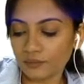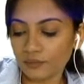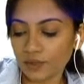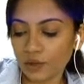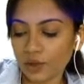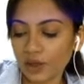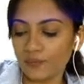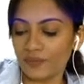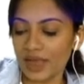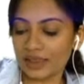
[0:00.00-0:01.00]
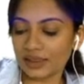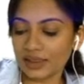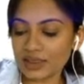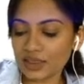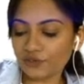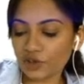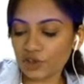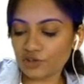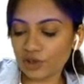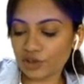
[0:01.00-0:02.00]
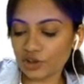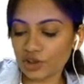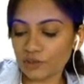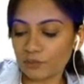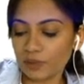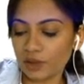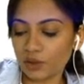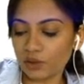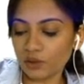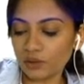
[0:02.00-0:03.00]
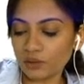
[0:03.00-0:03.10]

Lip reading: Okay. This is for structures below